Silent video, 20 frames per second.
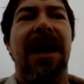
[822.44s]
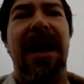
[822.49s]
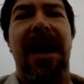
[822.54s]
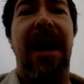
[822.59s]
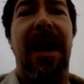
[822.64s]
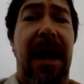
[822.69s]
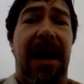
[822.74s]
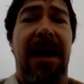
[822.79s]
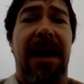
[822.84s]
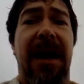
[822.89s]

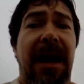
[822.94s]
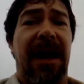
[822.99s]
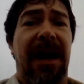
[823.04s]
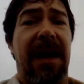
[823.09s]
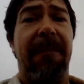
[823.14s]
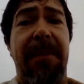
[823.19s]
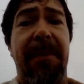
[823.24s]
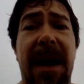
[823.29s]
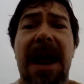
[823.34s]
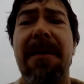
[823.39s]
Uh,
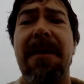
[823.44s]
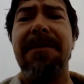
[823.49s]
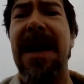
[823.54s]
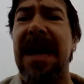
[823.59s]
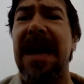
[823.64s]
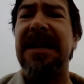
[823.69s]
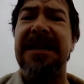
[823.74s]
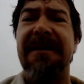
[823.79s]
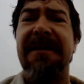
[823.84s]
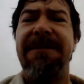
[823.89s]
but
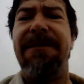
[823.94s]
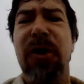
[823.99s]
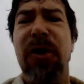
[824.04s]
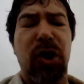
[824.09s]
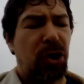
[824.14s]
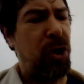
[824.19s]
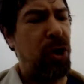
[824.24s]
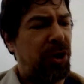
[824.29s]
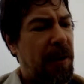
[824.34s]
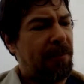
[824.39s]
I'm nice and
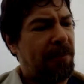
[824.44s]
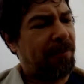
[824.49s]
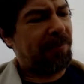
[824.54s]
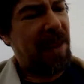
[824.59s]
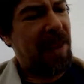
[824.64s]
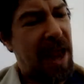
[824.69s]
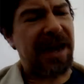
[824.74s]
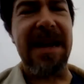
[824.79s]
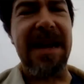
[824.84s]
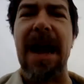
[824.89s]
full.
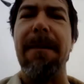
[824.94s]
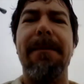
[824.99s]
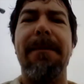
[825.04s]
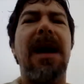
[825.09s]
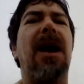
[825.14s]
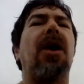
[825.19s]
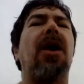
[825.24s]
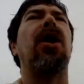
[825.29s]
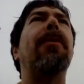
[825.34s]
I got my